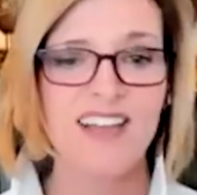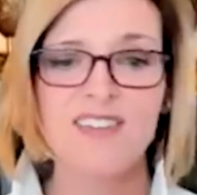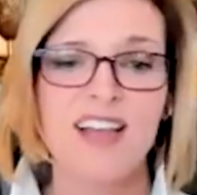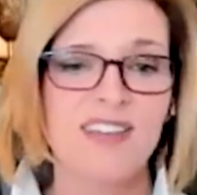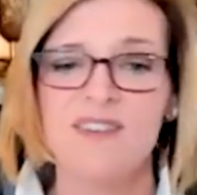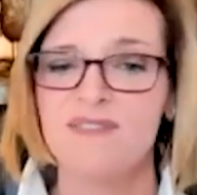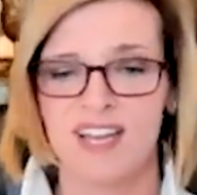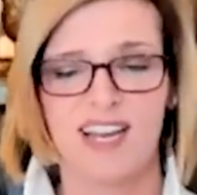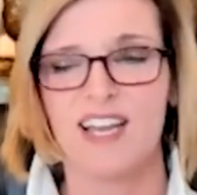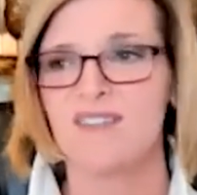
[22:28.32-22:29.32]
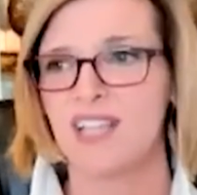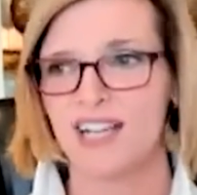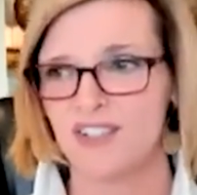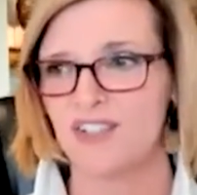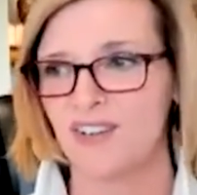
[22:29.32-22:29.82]
I love that. I have a
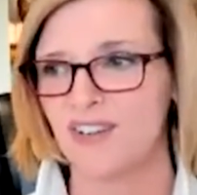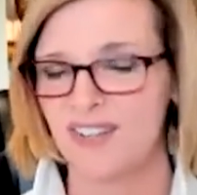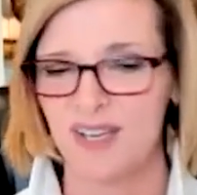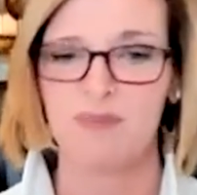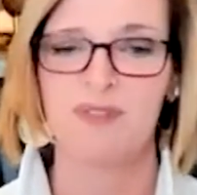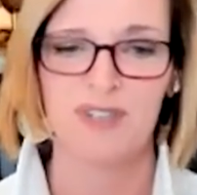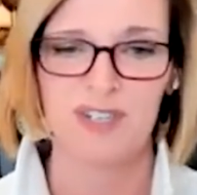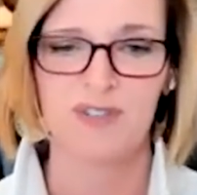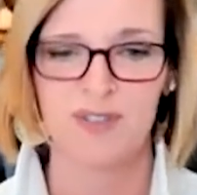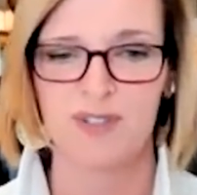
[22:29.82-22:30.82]
lot to share on that, but finish